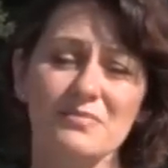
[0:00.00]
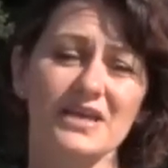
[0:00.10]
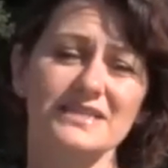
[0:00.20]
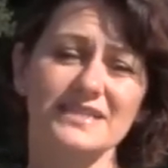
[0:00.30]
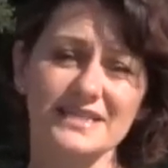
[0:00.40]

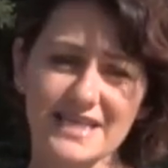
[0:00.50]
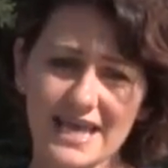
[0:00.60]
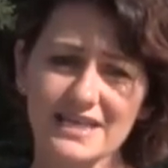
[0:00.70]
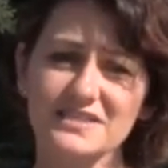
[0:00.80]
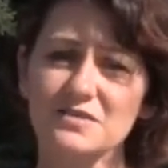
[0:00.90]
because they
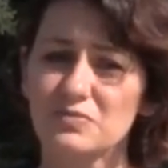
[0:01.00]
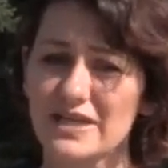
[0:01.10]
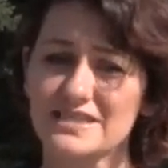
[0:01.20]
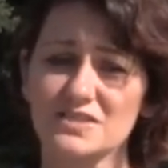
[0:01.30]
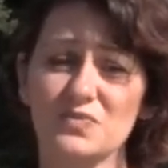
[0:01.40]
take us to
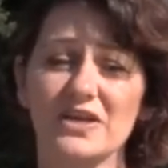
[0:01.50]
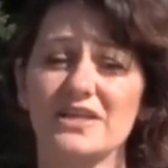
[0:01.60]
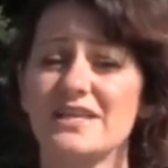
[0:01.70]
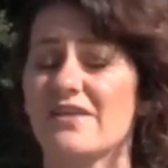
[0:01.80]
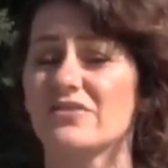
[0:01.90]
places we
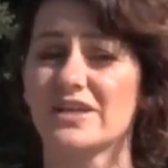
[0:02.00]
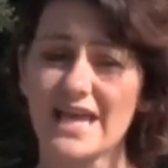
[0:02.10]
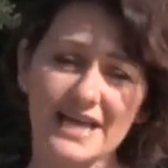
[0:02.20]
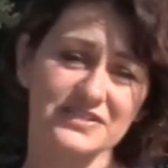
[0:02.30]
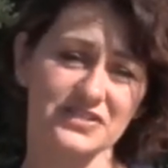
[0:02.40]
could never
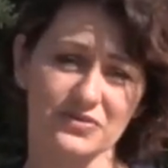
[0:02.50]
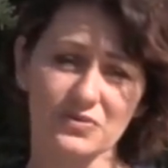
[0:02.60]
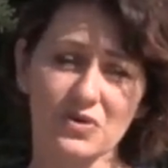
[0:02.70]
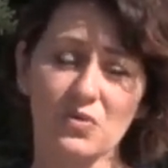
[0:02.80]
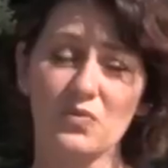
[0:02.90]
get
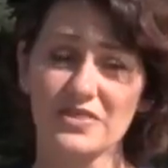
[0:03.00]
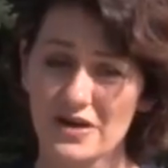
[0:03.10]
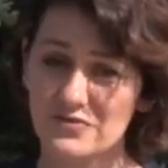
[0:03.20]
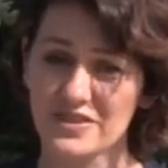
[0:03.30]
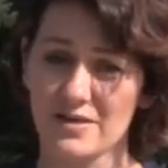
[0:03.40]
to
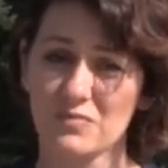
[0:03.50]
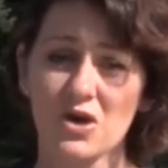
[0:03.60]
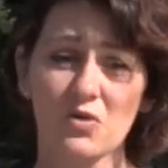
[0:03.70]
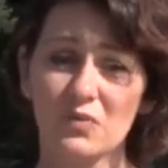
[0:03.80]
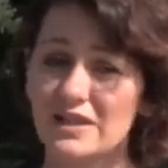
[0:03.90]
without them.
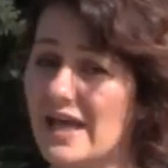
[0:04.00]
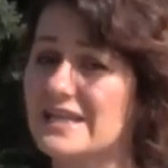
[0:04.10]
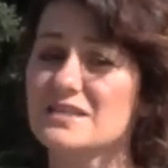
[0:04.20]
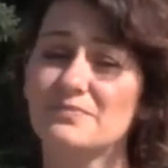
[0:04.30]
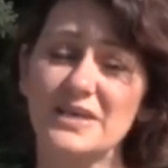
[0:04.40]
We
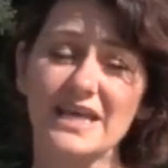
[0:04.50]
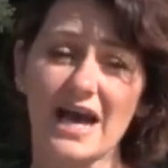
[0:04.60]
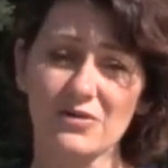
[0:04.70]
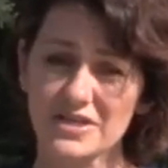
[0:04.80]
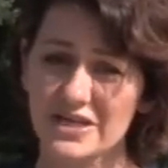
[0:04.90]
like to be
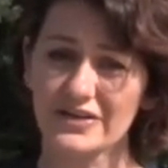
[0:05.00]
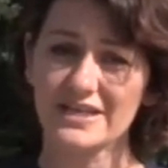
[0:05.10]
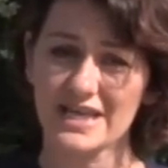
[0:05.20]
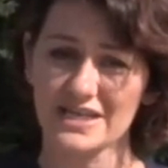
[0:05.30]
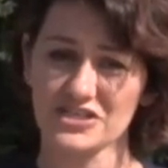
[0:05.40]
out here
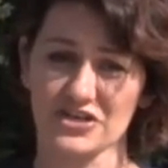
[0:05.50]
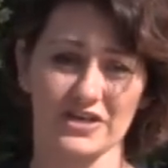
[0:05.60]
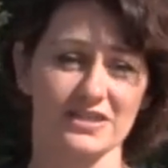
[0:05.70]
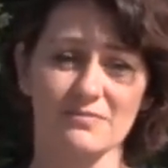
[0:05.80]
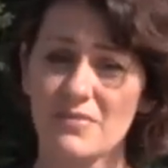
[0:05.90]
in nature,
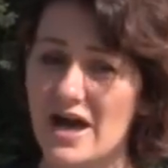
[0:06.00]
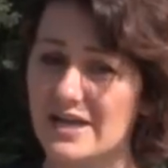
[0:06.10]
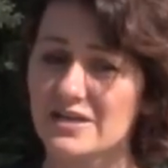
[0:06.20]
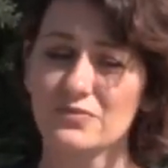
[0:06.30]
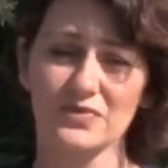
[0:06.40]
in the
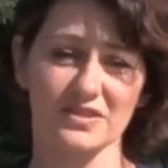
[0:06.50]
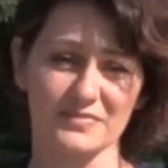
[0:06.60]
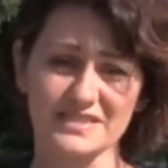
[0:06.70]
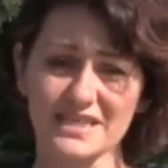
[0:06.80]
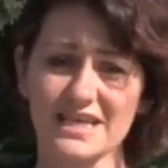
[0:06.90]
mud, with the
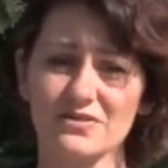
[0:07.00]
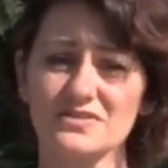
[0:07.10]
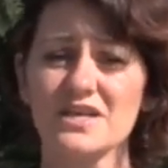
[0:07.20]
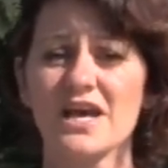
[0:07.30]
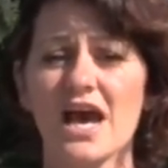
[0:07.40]

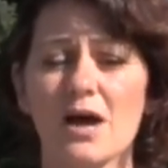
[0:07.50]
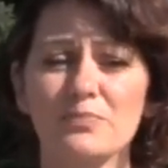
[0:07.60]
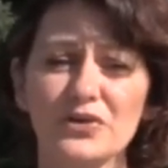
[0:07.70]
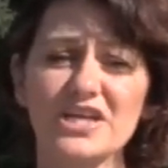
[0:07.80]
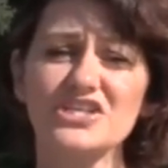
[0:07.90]
mosquitoes,
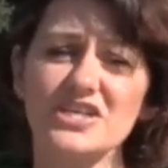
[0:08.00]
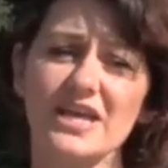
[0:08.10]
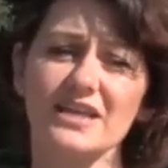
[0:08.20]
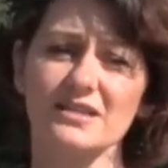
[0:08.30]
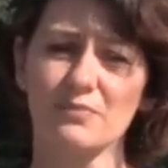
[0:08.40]

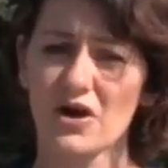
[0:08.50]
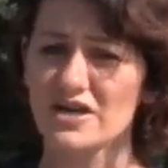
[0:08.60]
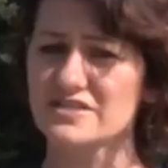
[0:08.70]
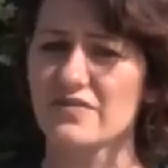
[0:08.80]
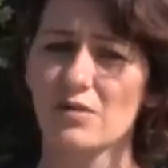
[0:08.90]
appreciating the
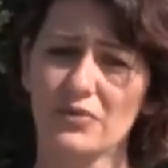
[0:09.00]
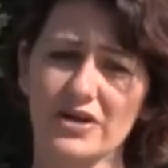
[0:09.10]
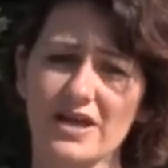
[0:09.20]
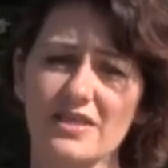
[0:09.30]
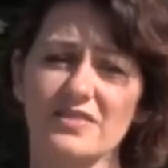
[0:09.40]
parts of
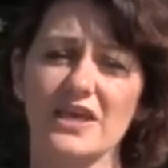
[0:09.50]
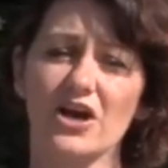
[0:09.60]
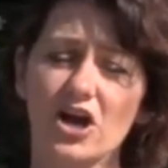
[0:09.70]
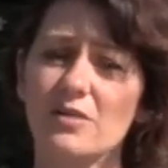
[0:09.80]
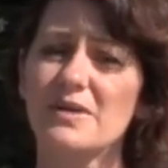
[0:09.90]
Alberta the
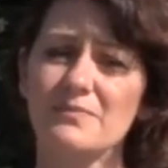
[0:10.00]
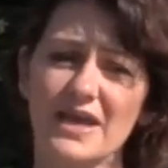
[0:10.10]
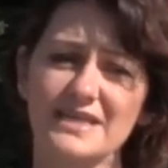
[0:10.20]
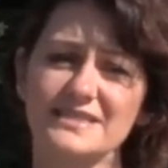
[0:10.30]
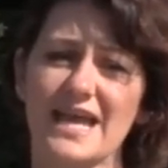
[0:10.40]

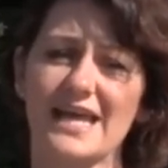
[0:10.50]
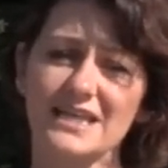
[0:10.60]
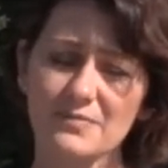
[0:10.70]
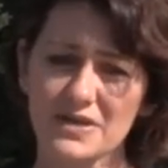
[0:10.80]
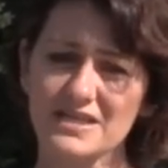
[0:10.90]
urban-based
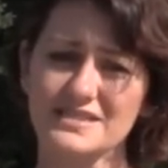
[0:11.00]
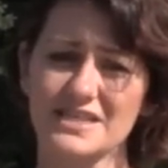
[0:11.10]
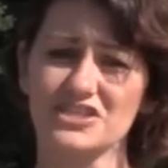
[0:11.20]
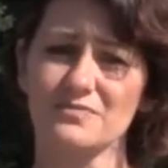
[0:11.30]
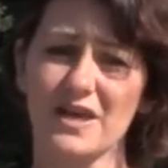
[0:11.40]
NDP
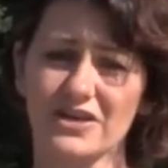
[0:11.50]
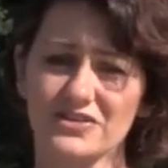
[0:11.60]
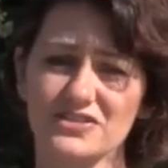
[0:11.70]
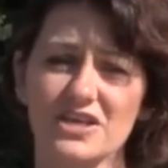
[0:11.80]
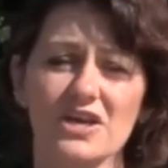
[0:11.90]
decision
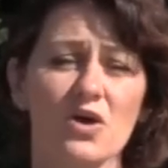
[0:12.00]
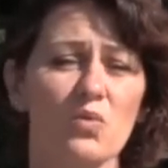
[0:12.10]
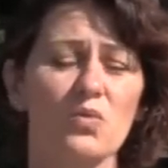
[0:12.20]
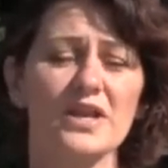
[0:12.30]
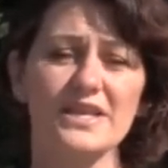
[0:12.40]
makers
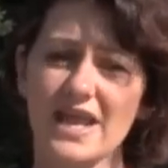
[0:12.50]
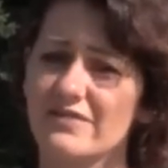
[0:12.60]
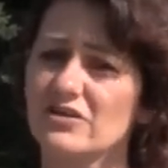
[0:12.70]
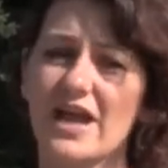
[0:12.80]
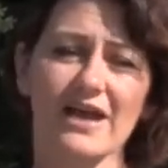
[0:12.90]
would
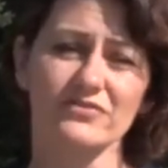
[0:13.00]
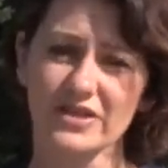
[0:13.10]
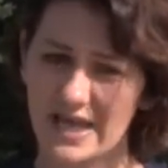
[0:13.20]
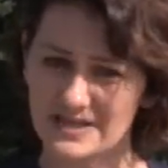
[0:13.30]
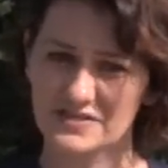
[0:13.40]
never
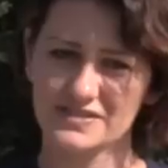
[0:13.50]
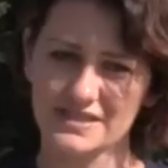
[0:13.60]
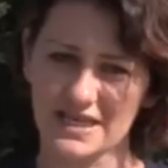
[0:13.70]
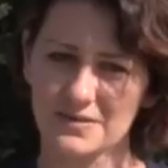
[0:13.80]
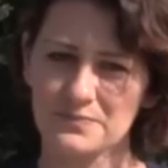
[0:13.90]
ever get to
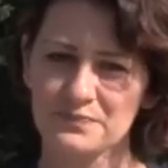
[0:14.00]
see.